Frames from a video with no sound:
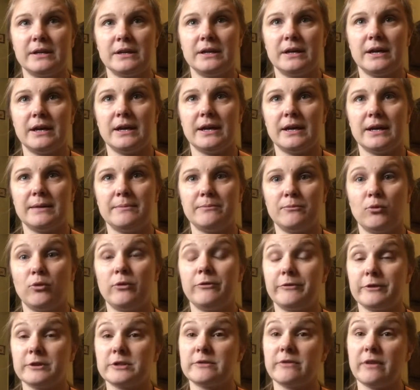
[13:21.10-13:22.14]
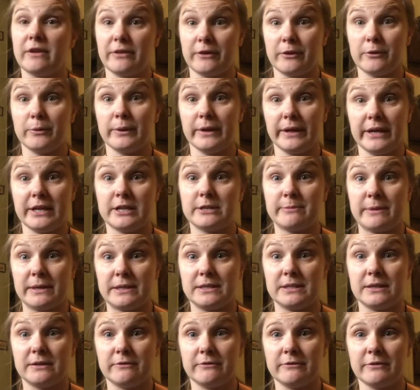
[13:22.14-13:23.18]
well, first of all, they're really
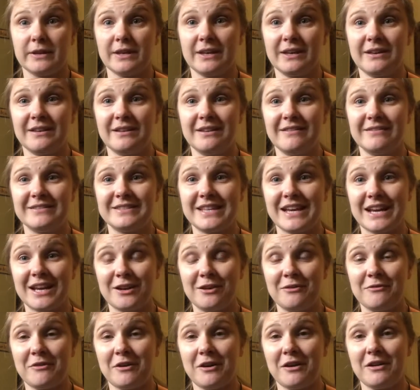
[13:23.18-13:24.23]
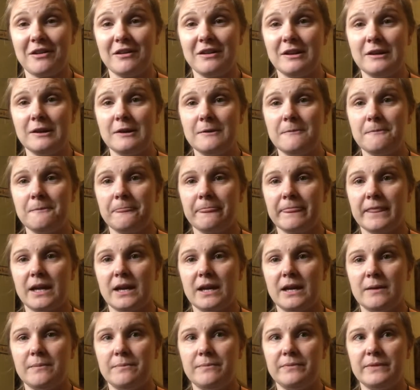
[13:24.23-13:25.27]
expensive. Second of all,
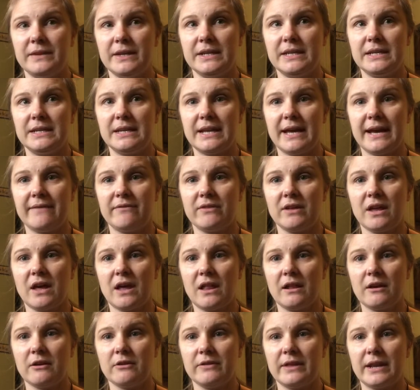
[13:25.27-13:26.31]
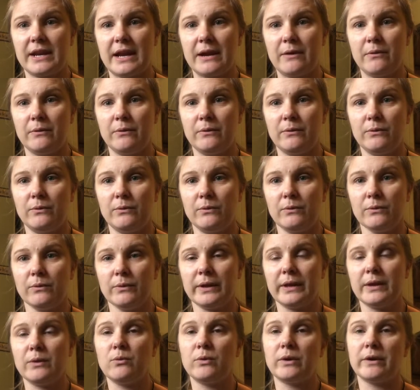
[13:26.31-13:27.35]
they didn't have the color that I
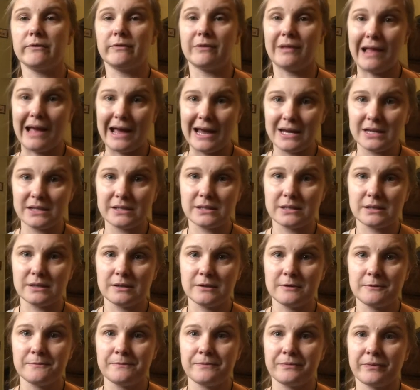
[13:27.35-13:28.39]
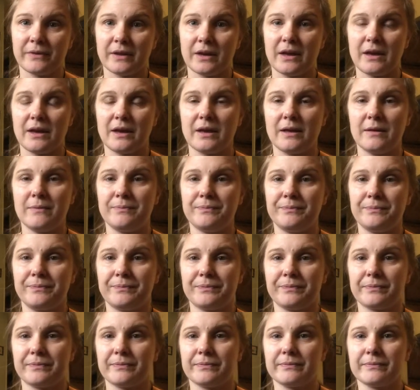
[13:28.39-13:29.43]
really would have liked.
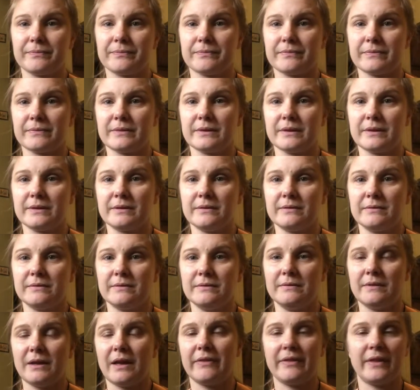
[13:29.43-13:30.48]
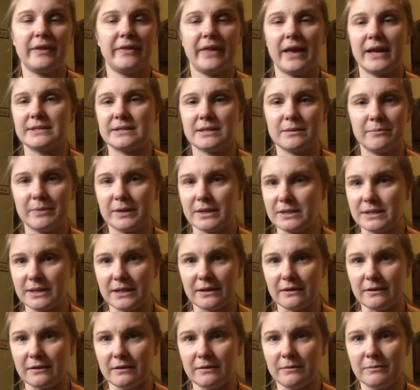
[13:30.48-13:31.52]
Not that that's a big
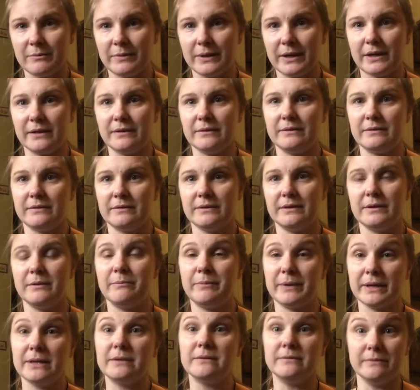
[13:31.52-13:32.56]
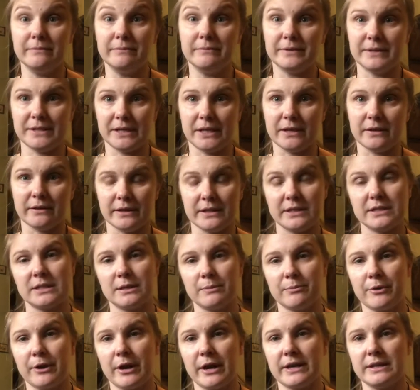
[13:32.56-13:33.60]
deal, but the big deal is the
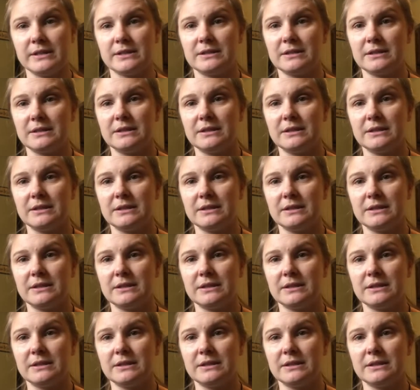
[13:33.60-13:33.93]
price.